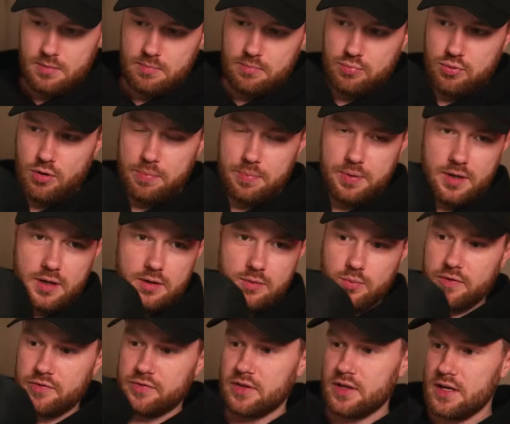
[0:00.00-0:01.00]
Proper
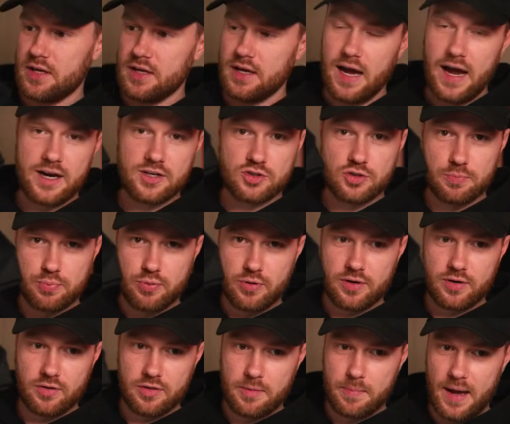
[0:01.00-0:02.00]
with the actual print
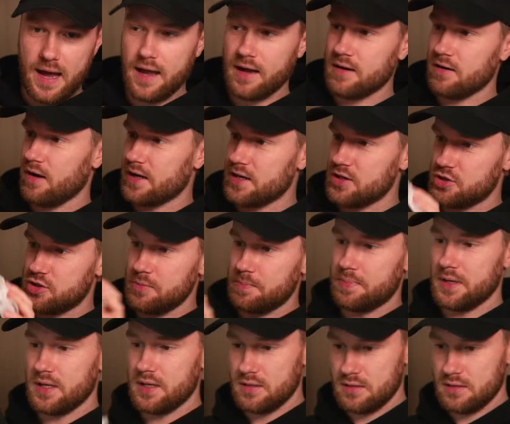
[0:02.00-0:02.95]
on the back like it should be.